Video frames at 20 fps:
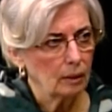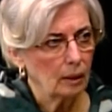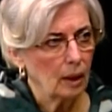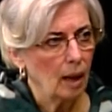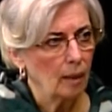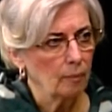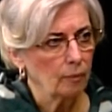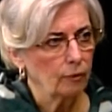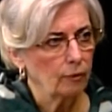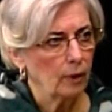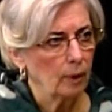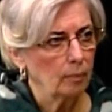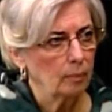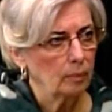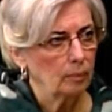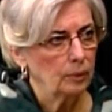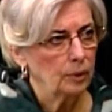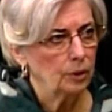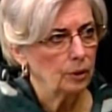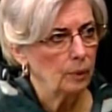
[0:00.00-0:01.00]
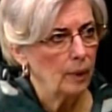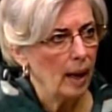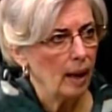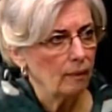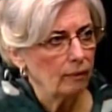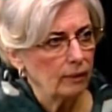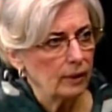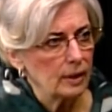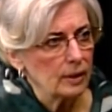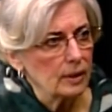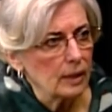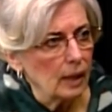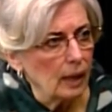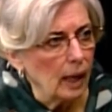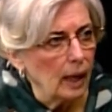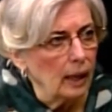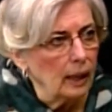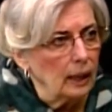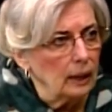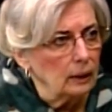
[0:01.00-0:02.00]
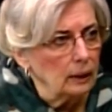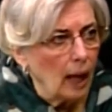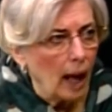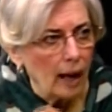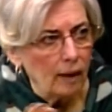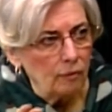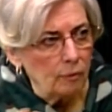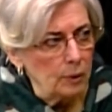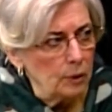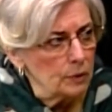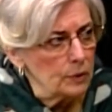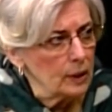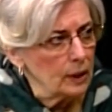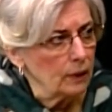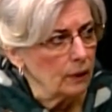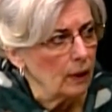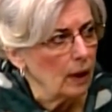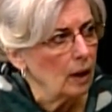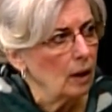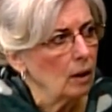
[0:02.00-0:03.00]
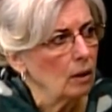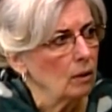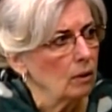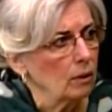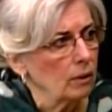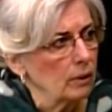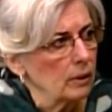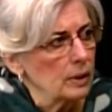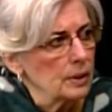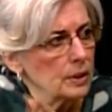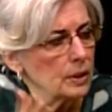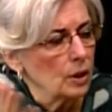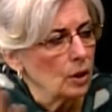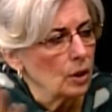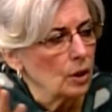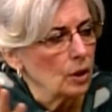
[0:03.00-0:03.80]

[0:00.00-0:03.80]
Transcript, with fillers: come from? Do you have, is it any live music there? or is live it